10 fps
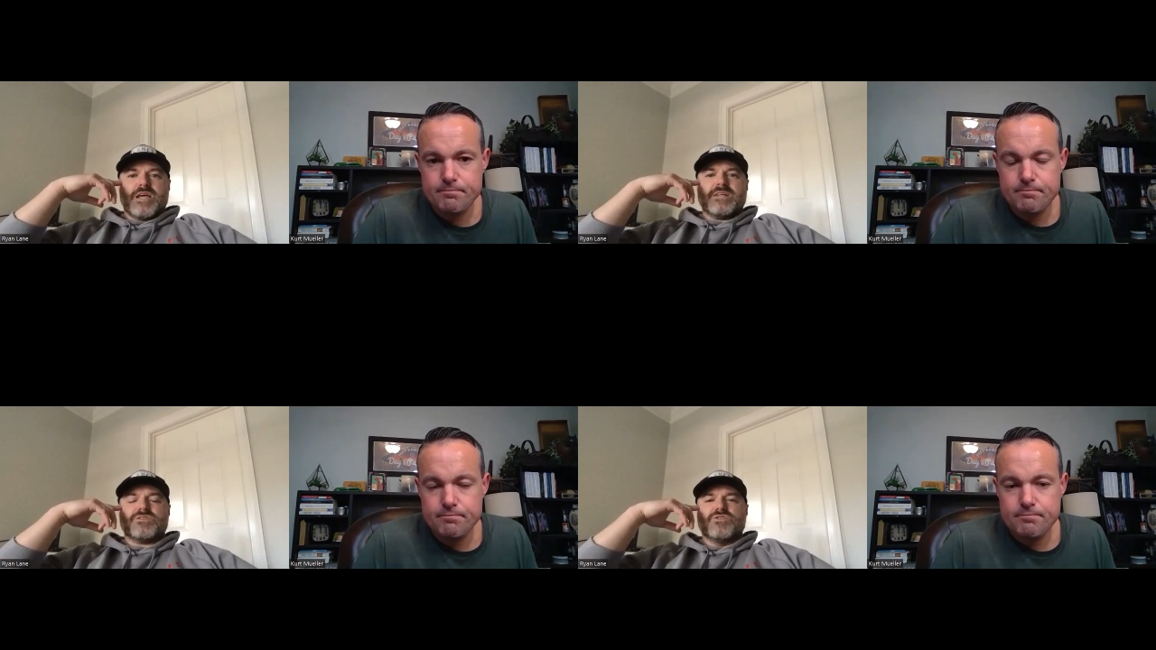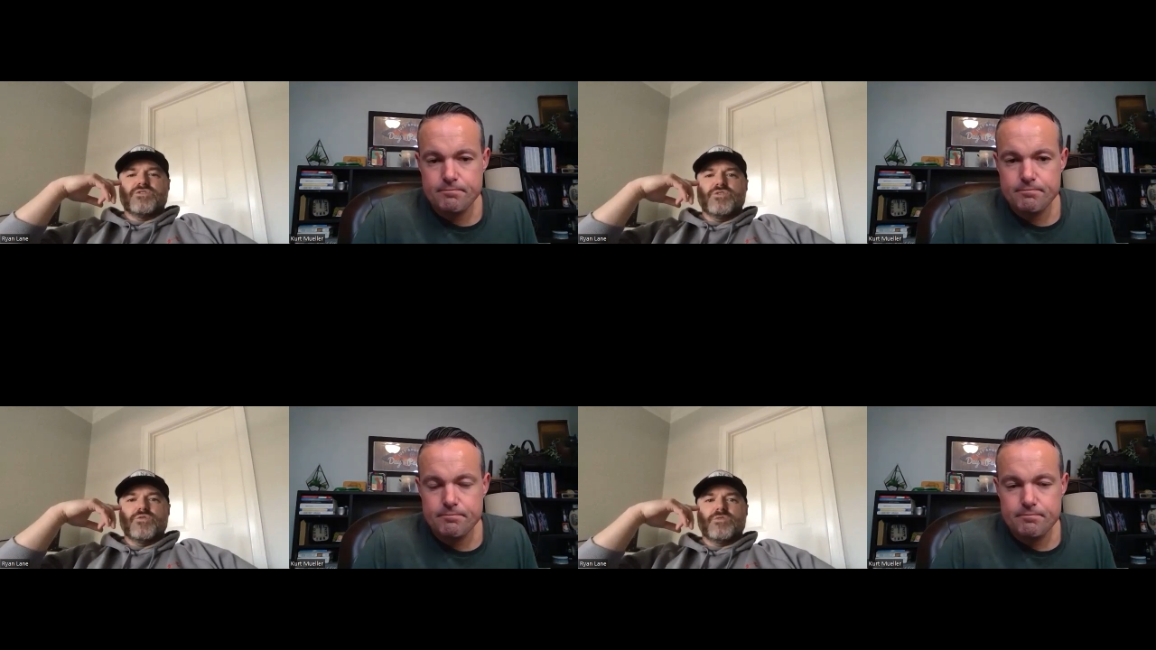Speaker 1: I just
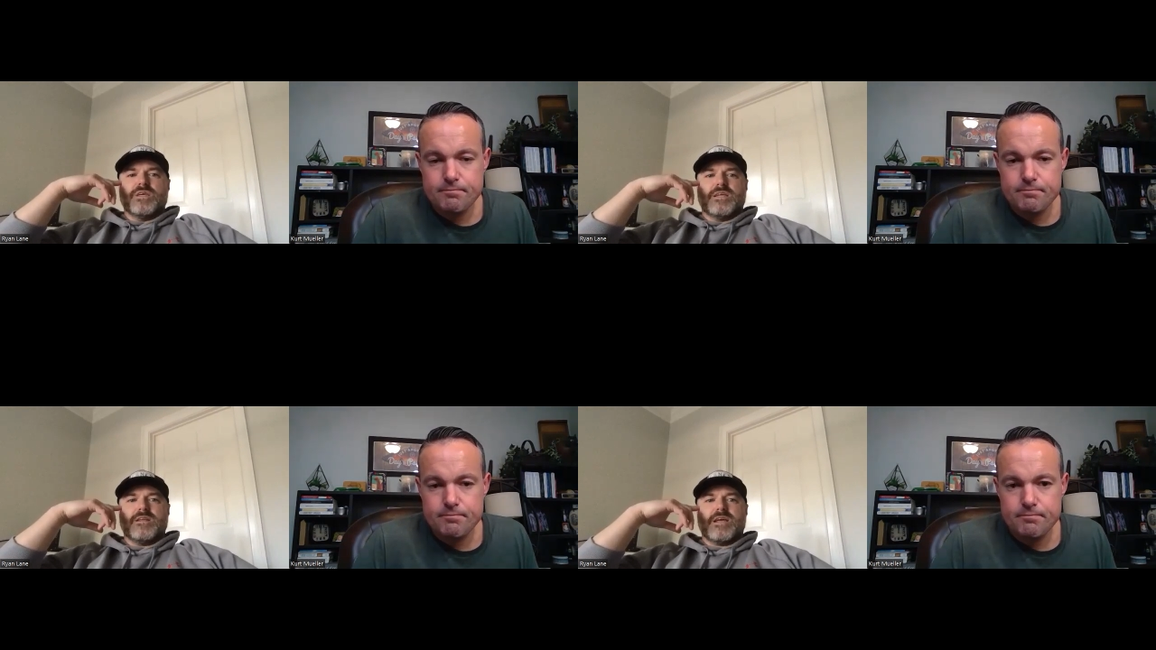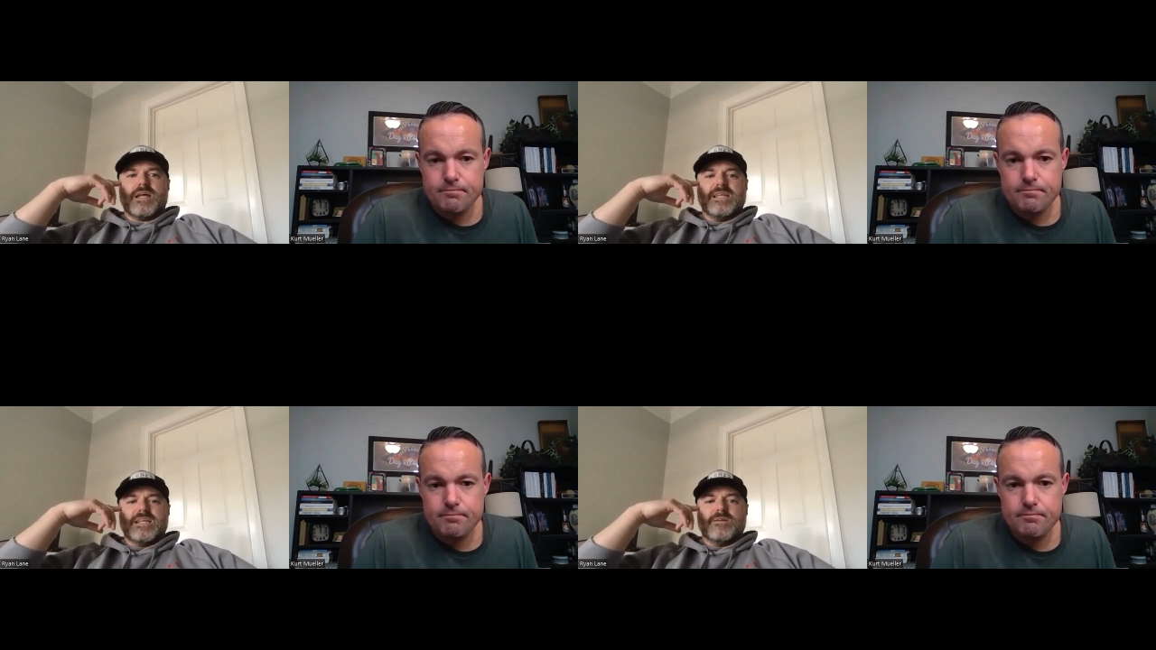knew that I
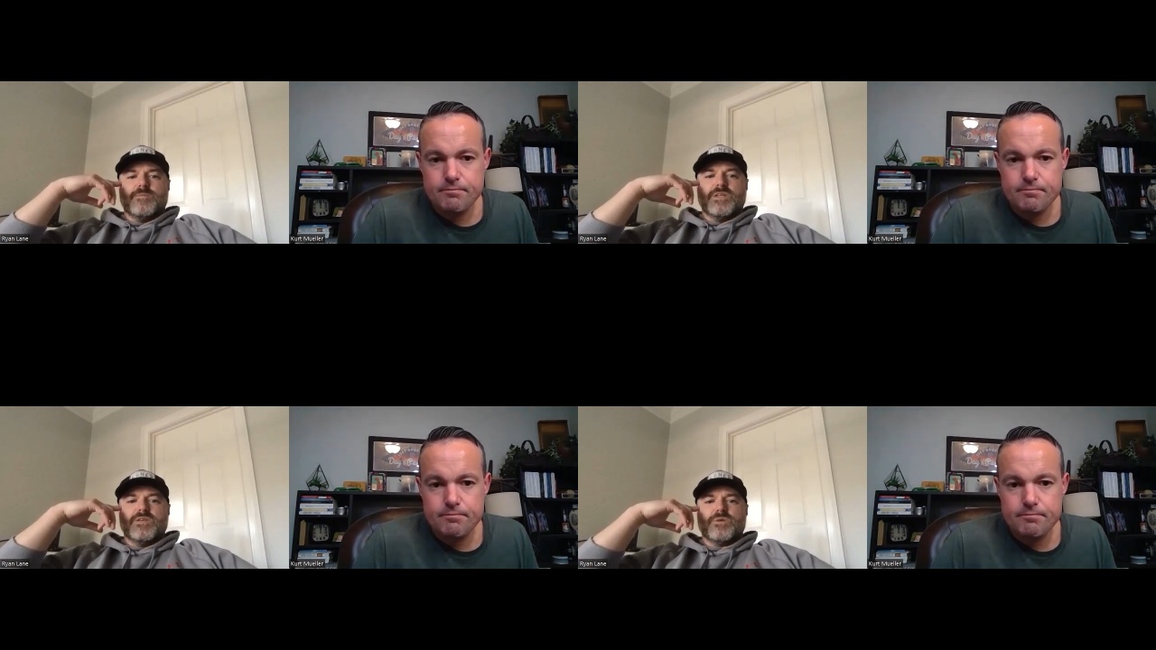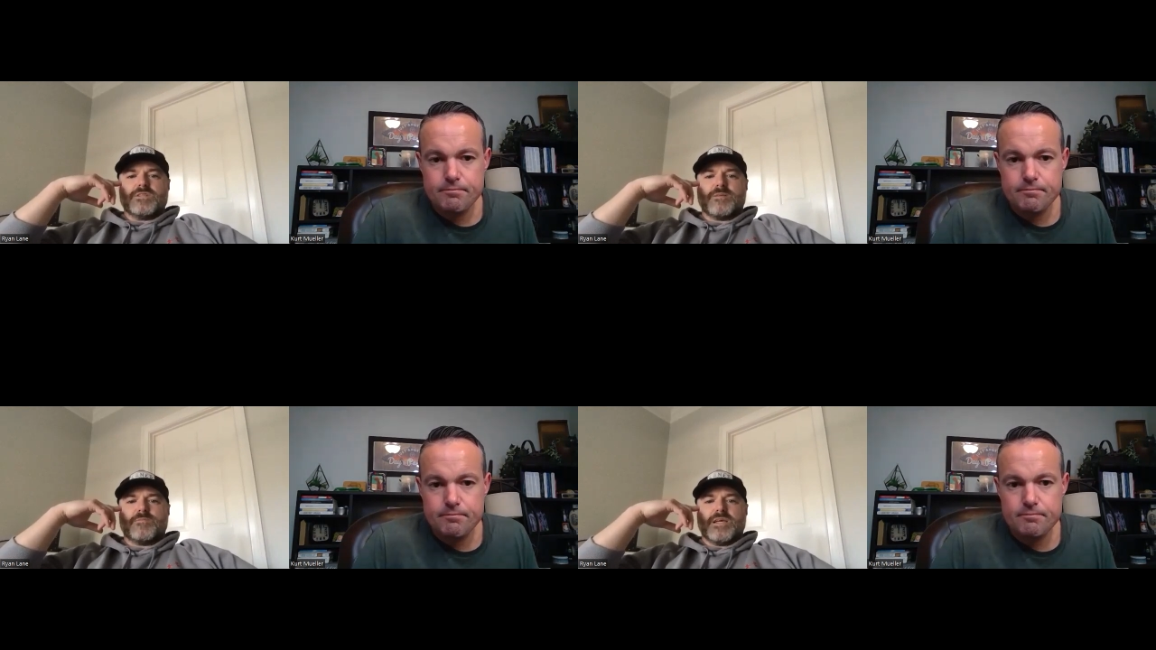needed to be doing
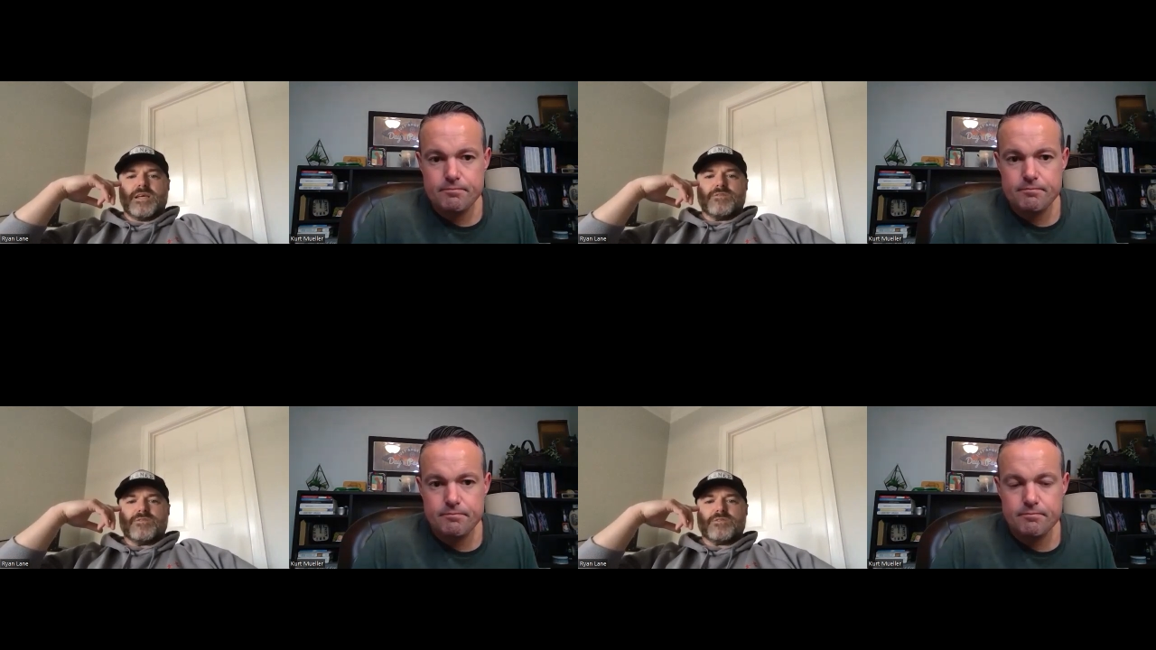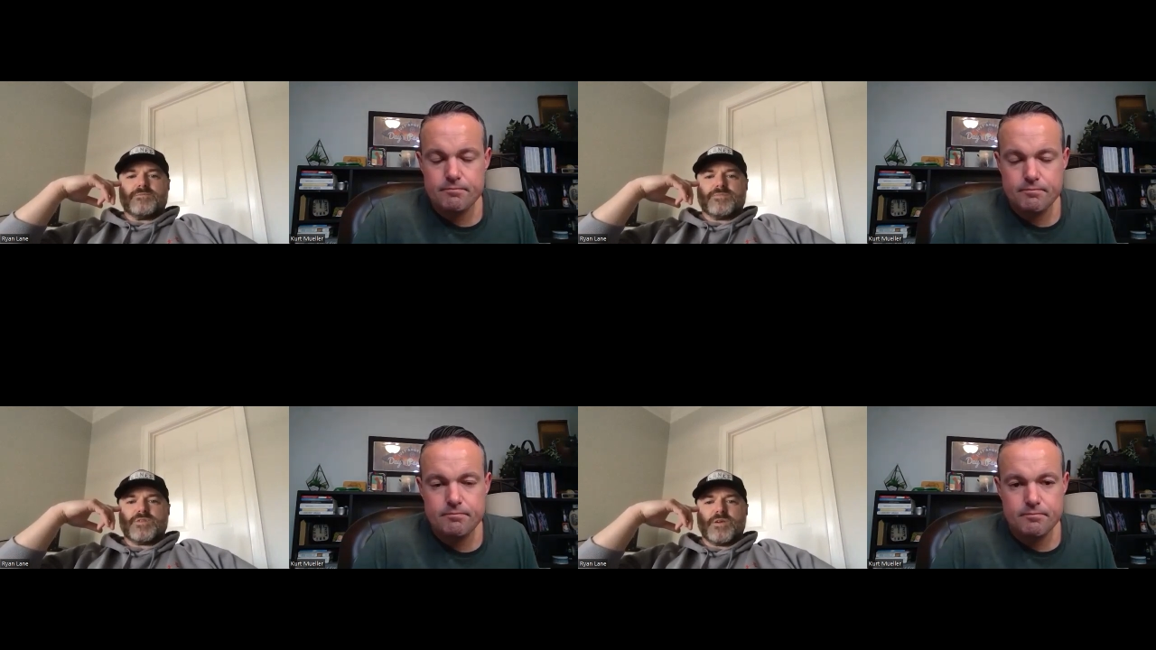something else.
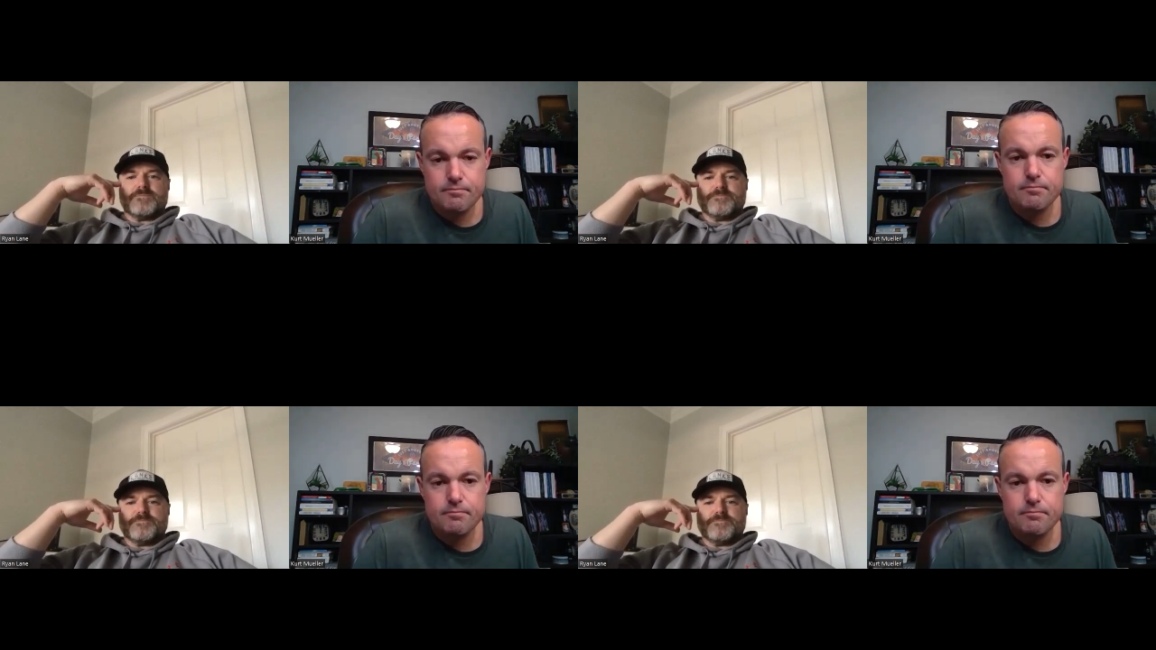So